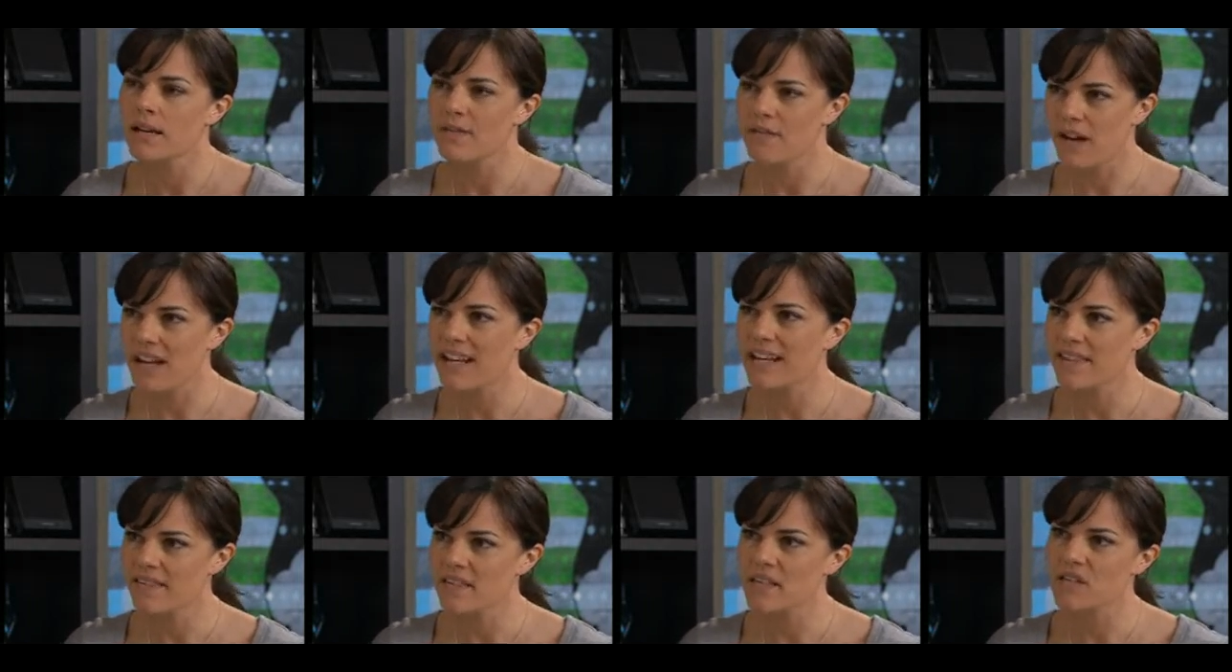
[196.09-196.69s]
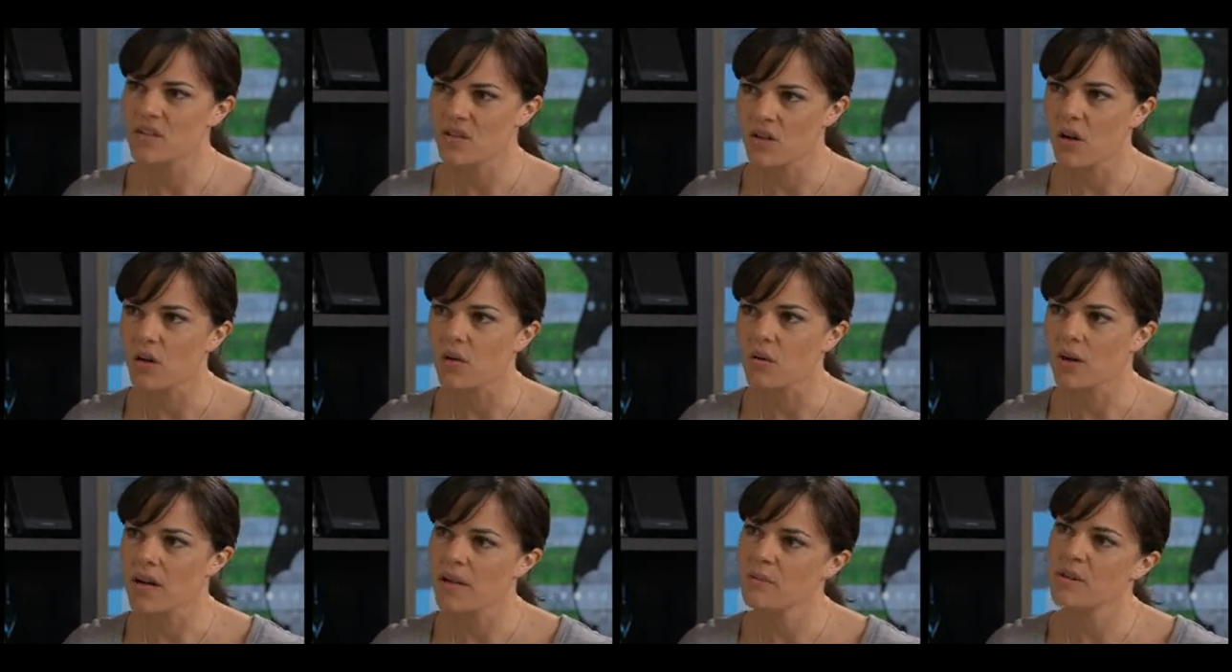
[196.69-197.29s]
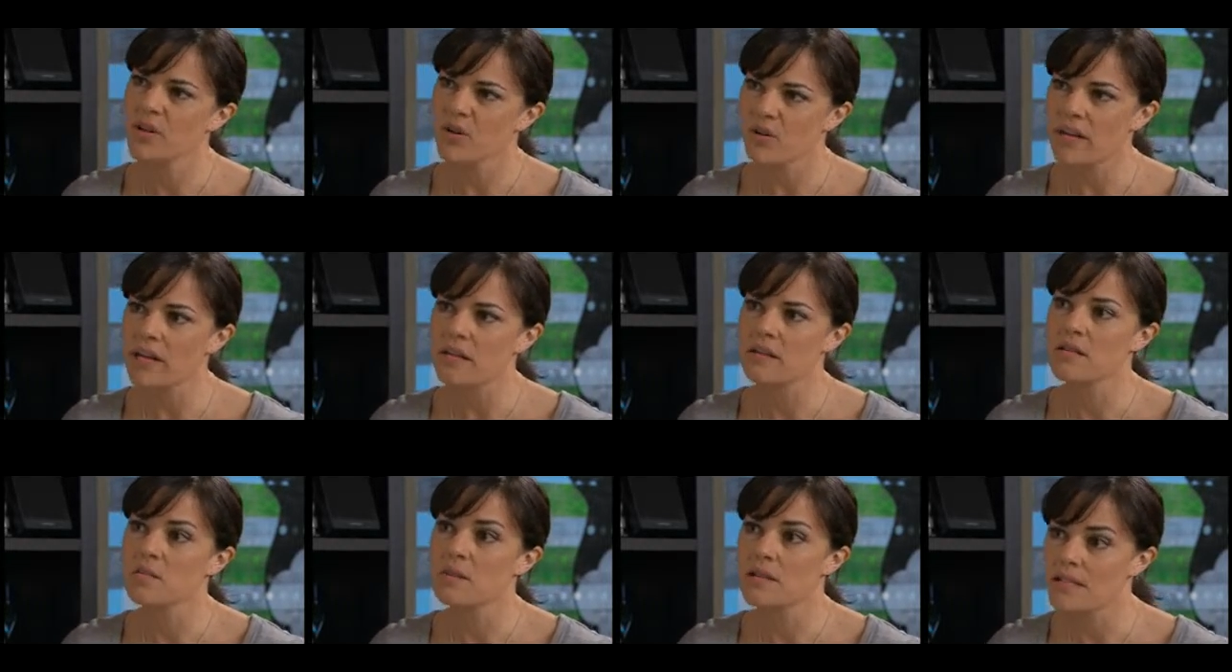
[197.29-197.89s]
if I let this go, I'm
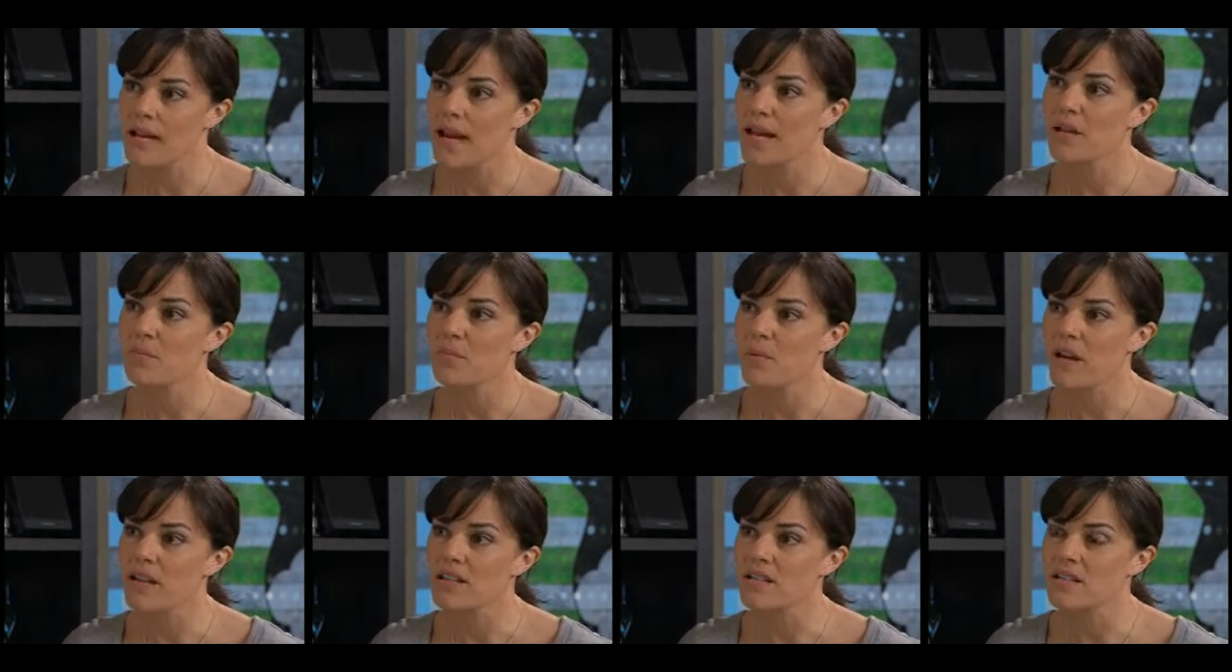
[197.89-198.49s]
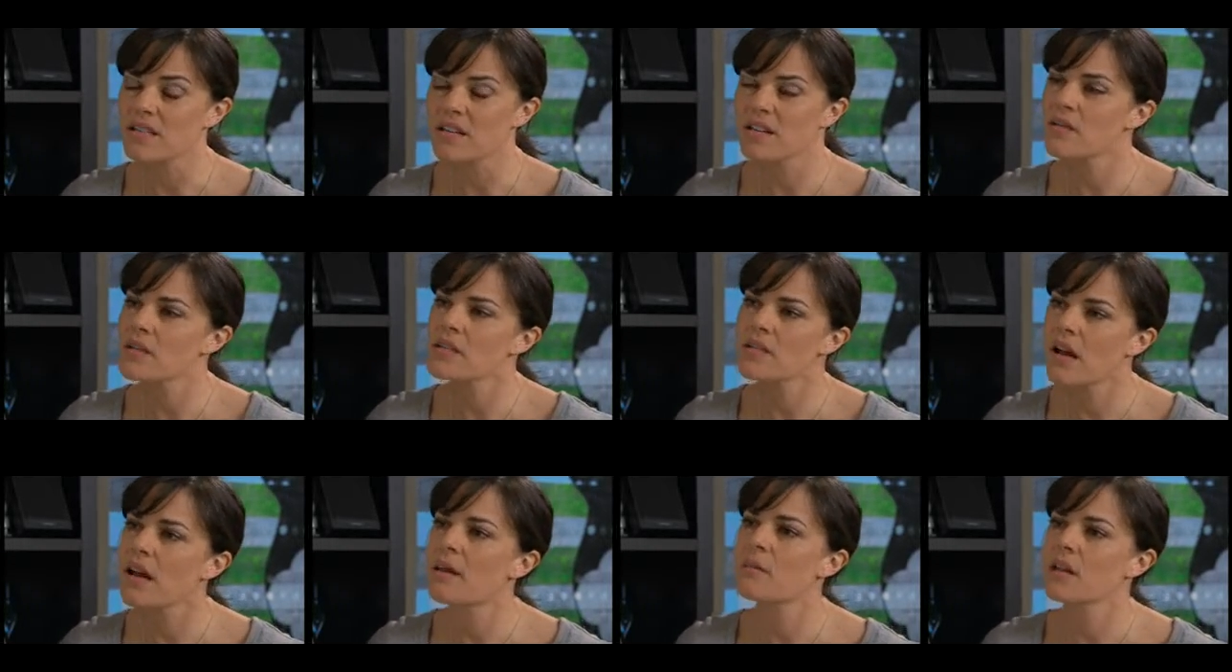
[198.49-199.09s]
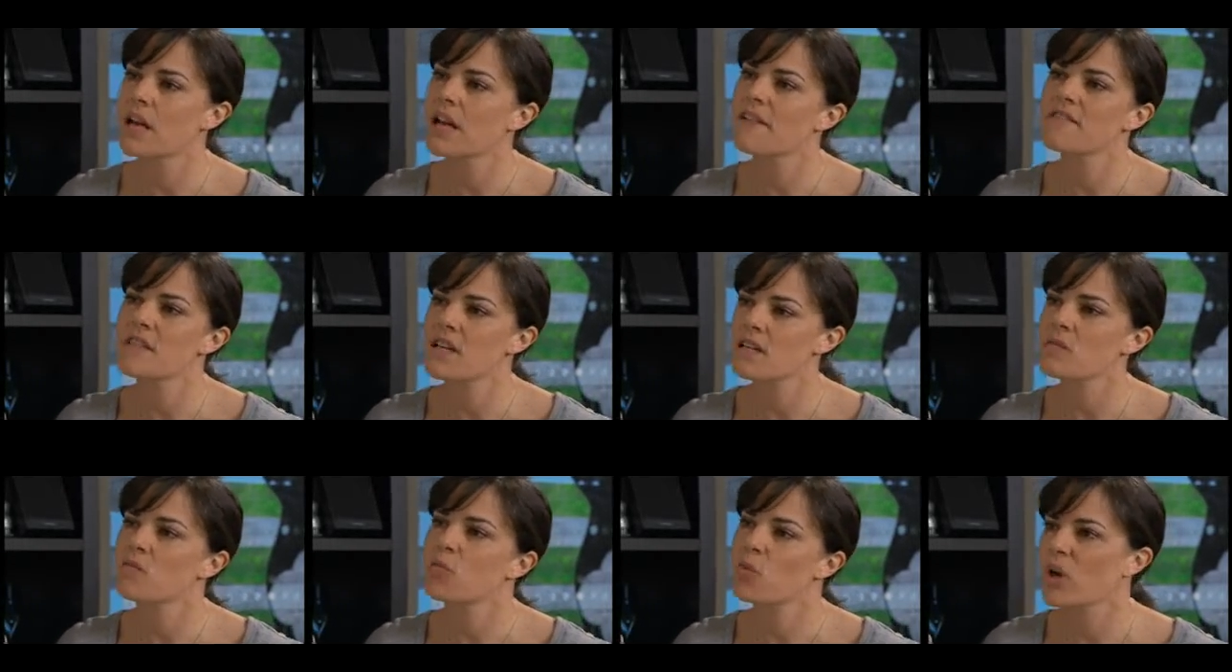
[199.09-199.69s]
agreeing to be target practice every time
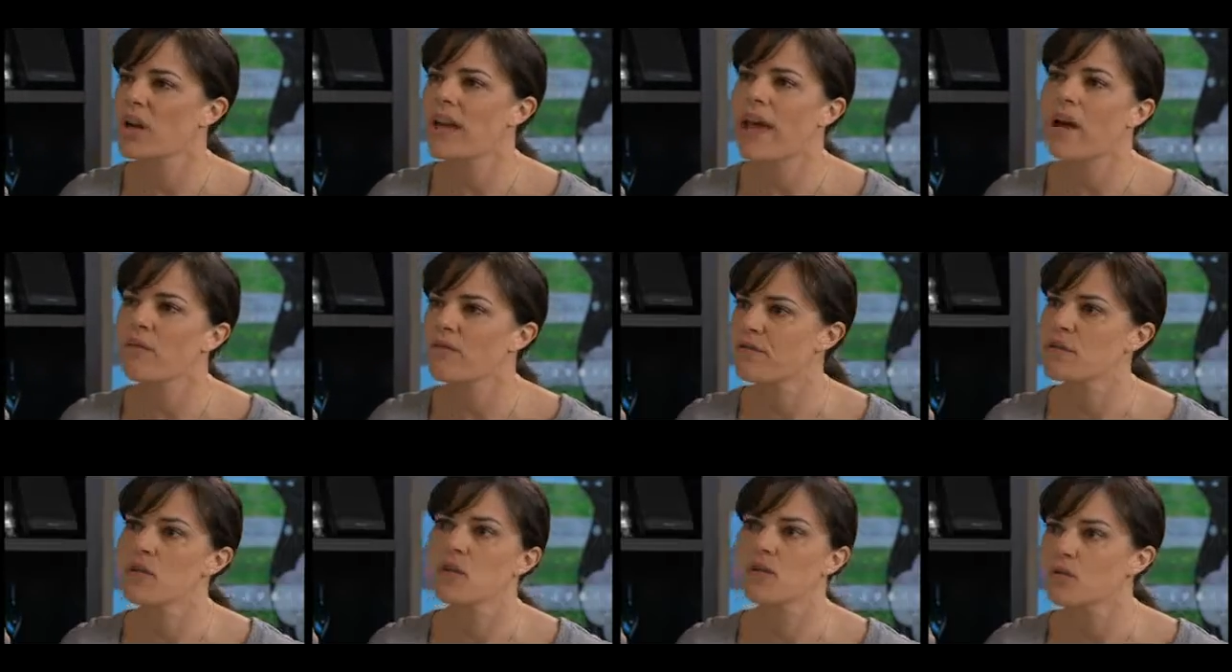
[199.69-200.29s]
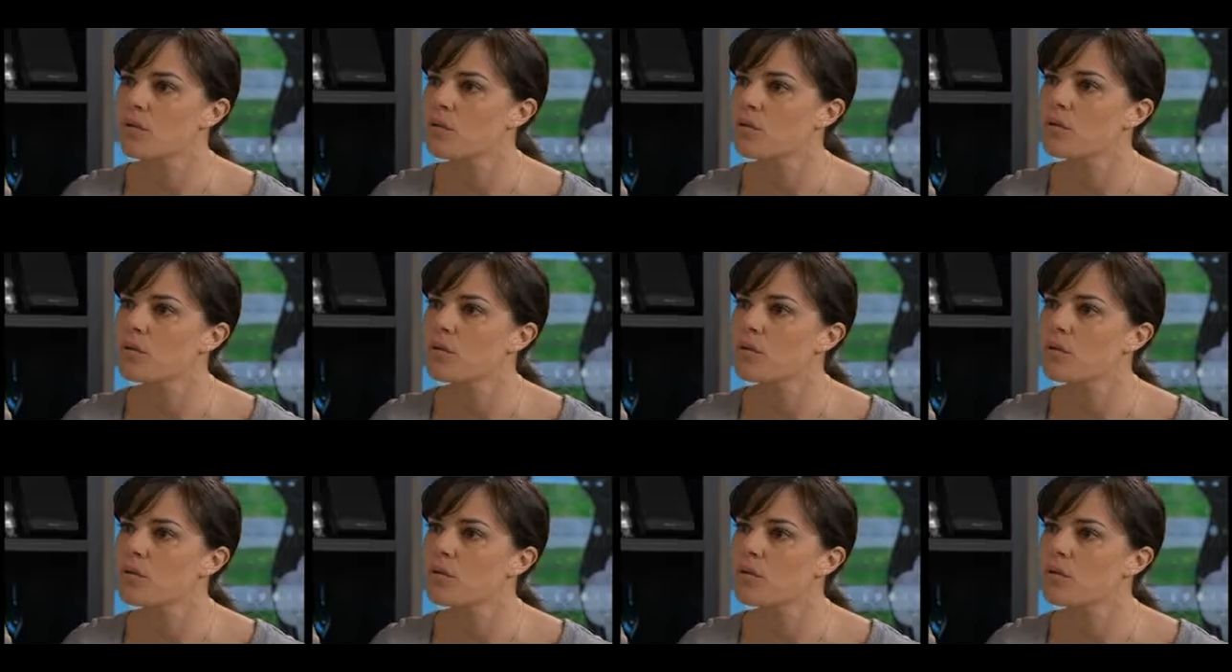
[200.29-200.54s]
life doesn't work out for you.